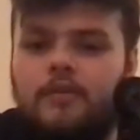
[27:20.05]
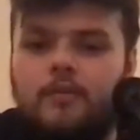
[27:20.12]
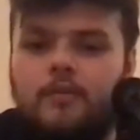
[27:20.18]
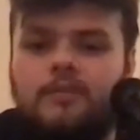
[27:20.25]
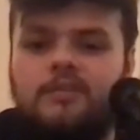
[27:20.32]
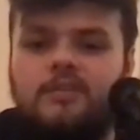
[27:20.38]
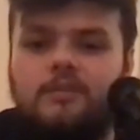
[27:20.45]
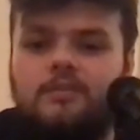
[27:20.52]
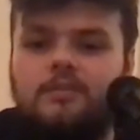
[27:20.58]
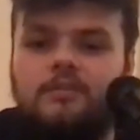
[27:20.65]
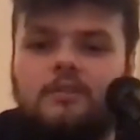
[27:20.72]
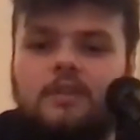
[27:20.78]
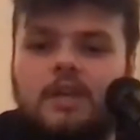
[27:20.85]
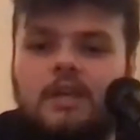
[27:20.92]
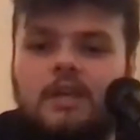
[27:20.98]
He wants to
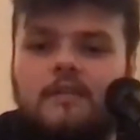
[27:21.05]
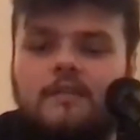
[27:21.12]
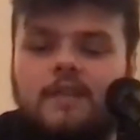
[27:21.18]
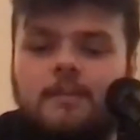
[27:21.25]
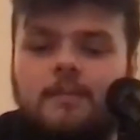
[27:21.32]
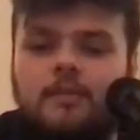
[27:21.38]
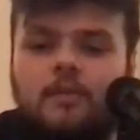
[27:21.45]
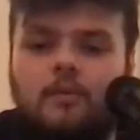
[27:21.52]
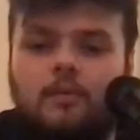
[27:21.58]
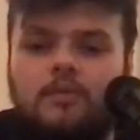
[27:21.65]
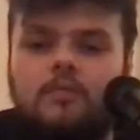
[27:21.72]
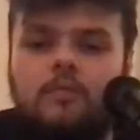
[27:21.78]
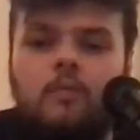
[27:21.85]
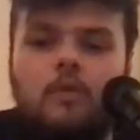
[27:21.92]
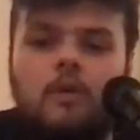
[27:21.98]
kind of let him know
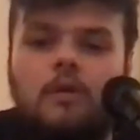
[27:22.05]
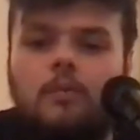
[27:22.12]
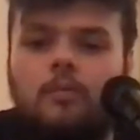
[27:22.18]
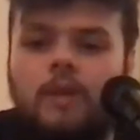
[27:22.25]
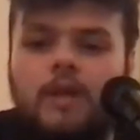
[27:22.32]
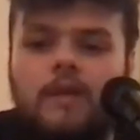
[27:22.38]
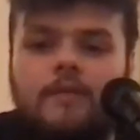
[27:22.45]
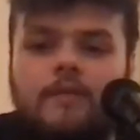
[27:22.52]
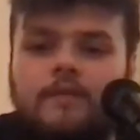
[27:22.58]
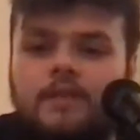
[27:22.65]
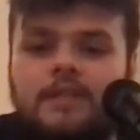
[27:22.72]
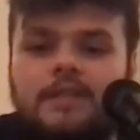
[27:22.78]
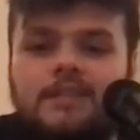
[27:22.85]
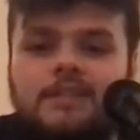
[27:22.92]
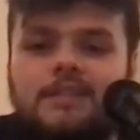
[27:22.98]
what's what and where everything
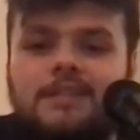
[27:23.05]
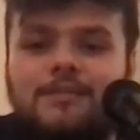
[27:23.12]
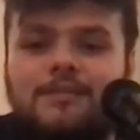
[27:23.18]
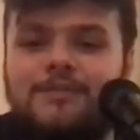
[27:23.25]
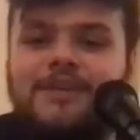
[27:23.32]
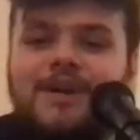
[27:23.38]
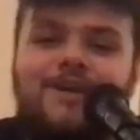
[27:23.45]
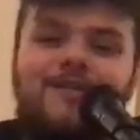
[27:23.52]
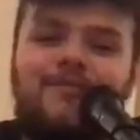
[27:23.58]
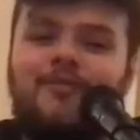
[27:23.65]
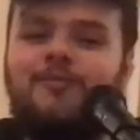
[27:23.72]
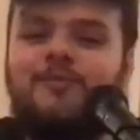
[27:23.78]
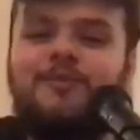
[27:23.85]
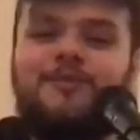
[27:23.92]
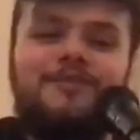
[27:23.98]
is. And it was kind of
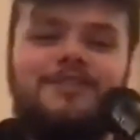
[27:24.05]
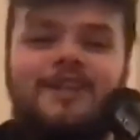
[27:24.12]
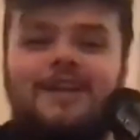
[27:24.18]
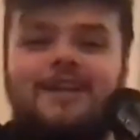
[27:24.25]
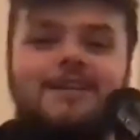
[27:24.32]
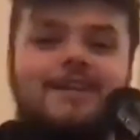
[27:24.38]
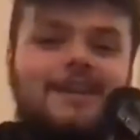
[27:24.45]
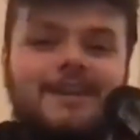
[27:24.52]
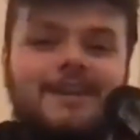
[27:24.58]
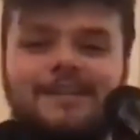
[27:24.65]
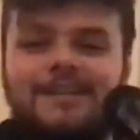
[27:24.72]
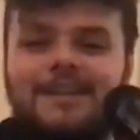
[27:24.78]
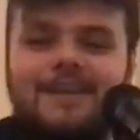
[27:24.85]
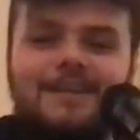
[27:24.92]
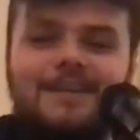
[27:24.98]
almost like,
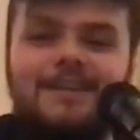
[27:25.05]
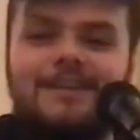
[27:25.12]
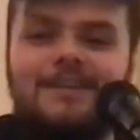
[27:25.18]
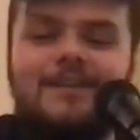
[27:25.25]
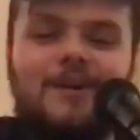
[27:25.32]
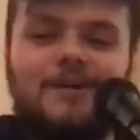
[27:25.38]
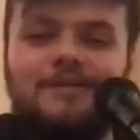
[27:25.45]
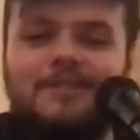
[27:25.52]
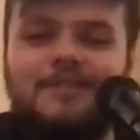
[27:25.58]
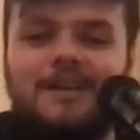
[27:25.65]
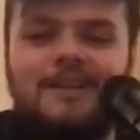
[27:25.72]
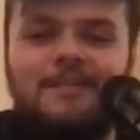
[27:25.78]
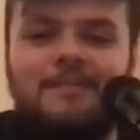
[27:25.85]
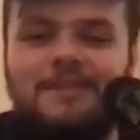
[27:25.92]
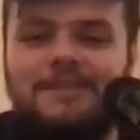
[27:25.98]
yeah, yeah, no, like
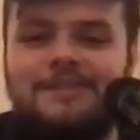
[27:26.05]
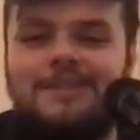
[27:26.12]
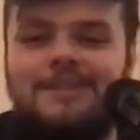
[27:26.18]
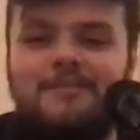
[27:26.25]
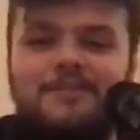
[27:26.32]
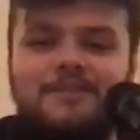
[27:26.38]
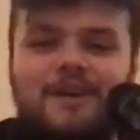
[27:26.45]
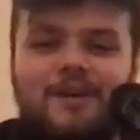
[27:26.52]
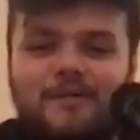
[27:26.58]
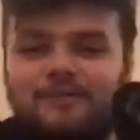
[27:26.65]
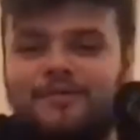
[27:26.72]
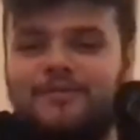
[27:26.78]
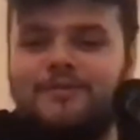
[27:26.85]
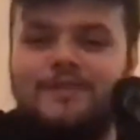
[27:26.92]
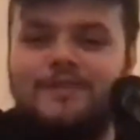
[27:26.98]
let me, I'll
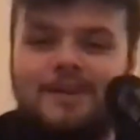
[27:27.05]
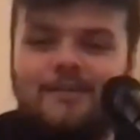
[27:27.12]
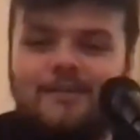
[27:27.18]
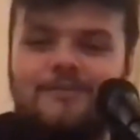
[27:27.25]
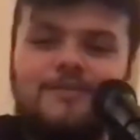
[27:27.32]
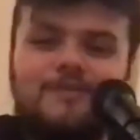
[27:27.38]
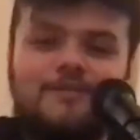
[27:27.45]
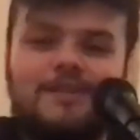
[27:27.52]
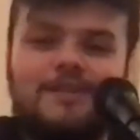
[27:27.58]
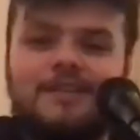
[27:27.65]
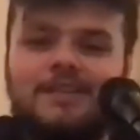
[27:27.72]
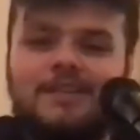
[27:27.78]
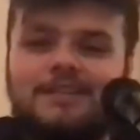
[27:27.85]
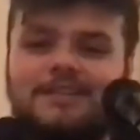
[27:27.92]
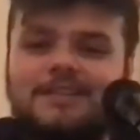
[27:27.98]
do it,
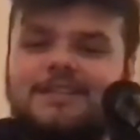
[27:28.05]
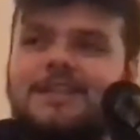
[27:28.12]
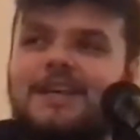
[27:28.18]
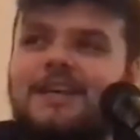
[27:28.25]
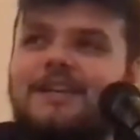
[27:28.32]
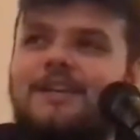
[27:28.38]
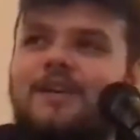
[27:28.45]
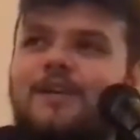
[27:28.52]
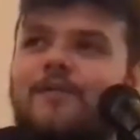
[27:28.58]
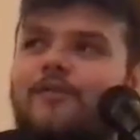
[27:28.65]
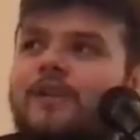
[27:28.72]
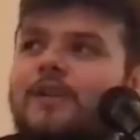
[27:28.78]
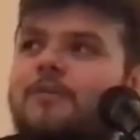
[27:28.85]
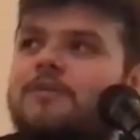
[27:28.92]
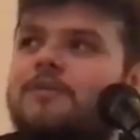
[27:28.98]
and this, that, and the other.
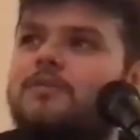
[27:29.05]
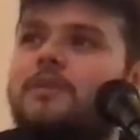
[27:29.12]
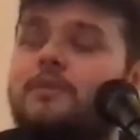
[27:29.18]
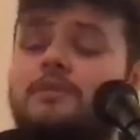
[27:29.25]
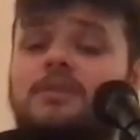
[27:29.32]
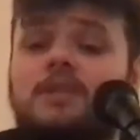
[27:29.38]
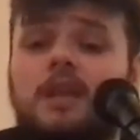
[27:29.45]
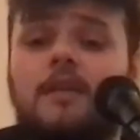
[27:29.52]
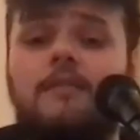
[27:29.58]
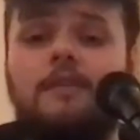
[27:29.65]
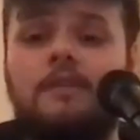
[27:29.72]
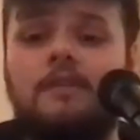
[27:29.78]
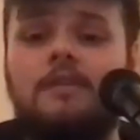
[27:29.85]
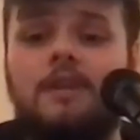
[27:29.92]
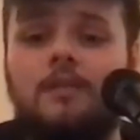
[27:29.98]
And it was
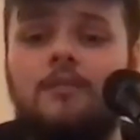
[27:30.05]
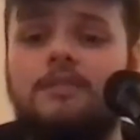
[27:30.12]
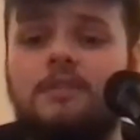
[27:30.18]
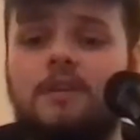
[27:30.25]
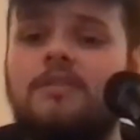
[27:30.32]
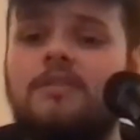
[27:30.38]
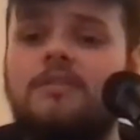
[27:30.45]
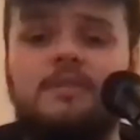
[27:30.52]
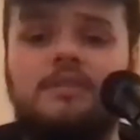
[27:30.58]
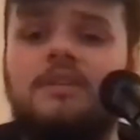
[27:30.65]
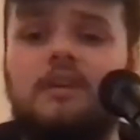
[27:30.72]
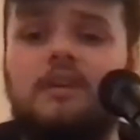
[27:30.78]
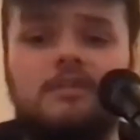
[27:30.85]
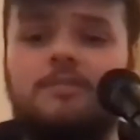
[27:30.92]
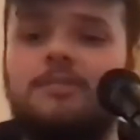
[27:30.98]
scary. It was
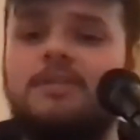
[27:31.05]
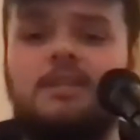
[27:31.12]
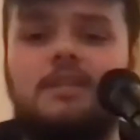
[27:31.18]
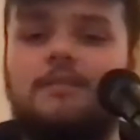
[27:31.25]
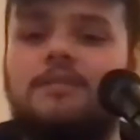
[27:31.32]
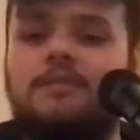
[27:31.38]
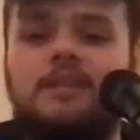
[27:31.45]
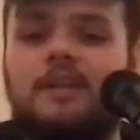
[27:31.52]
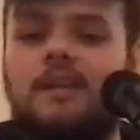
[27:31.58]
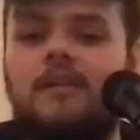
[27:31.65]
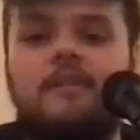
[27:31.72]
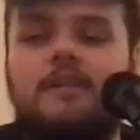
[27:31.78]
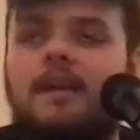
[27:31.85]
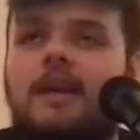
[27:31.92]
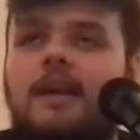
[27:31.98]
100%. It was
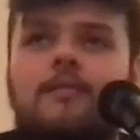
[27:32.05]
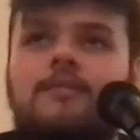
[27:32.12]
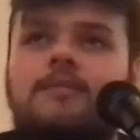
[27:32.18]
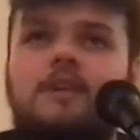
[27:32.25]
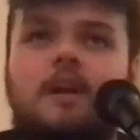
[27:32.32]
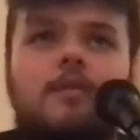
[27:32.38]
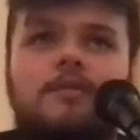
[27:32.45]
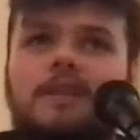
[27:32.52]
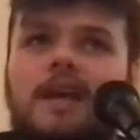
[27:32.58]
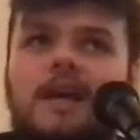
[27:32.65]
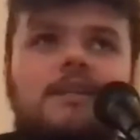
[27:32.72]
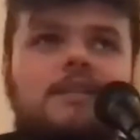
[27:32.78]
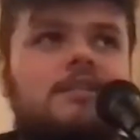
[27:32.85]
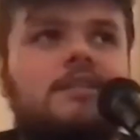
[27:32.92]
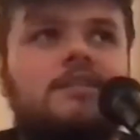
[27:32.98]
scary. Like I was
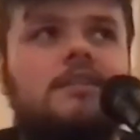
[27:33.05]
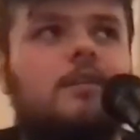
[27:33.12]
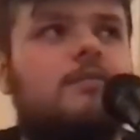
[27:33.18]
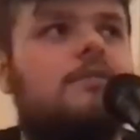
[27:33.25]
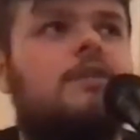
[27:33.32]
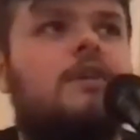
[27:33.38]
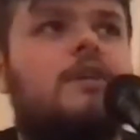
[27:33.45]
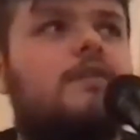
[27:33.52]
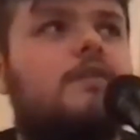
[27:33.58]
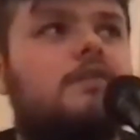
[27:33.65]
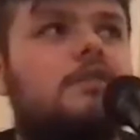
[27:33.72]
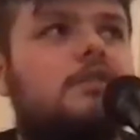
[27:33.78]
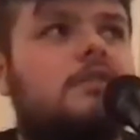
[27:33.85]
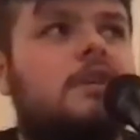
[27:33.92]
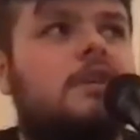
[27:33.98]
anxious. I was
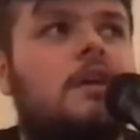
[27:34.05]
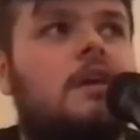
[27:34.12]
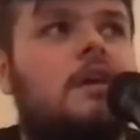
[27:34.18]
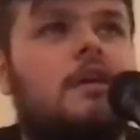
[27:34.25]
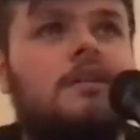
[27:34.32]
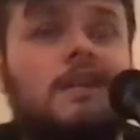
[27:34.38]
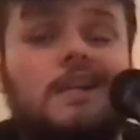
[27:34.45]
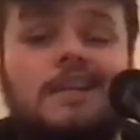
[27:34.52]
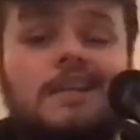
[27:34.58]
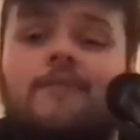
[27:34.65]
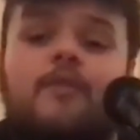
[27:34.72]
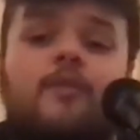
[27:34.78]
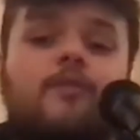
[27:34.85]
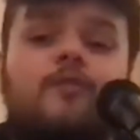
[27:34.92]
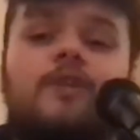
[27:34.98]
nervous because I didn't have
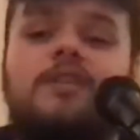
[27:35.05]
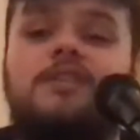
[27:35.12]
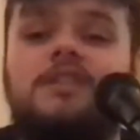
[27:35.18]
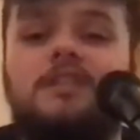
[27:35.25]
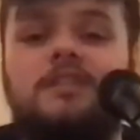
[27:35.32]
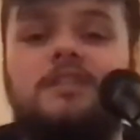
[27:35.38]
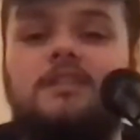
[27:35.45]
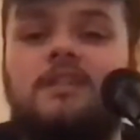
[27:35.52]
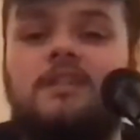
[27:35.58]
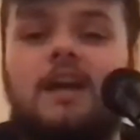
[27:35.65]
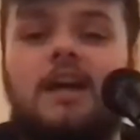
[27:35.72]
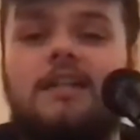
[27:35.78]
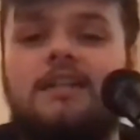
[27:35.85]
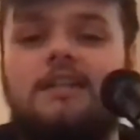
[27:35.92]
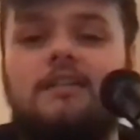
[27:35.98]
no friends here. Like
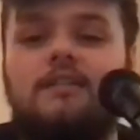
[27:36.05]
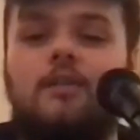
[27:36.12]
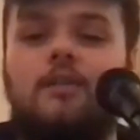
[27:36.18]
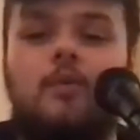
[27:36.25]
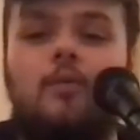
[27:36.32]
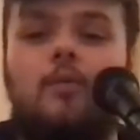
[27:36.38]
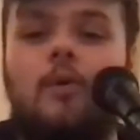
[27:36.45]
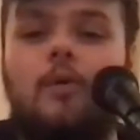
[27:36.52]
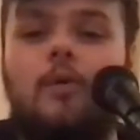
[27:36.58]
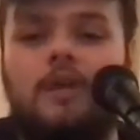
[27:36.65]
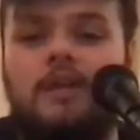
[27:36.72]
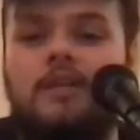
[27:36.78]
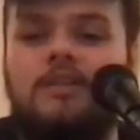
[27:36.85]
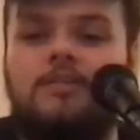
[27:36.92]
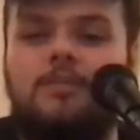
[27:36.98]
I didn't know what
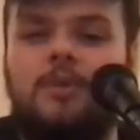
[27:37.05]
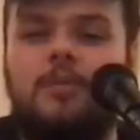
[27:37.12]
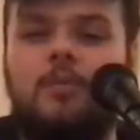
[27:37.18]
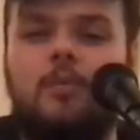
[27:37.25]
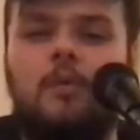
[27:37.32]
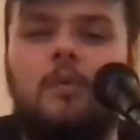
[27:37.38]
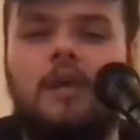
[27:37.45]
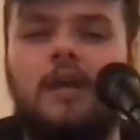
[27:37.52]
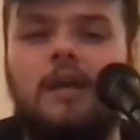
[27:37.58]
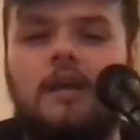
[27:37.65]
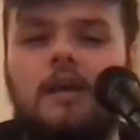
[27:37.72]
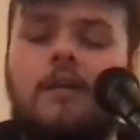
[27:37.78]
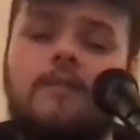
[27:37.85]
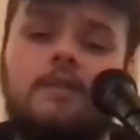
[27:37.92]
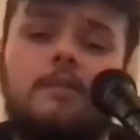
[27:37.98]
English people were like
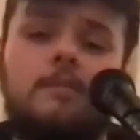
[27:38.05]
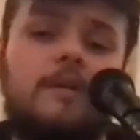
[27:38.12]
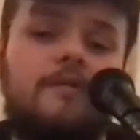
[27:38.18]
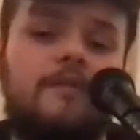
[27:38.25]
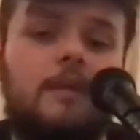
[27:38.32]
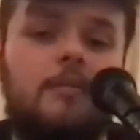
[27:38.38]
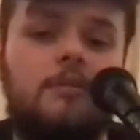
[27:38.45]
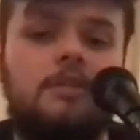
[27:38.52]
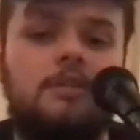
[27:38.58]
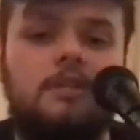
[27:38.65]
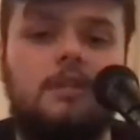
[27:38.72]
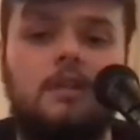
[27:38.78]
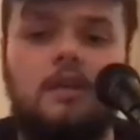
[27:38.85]
other than my family.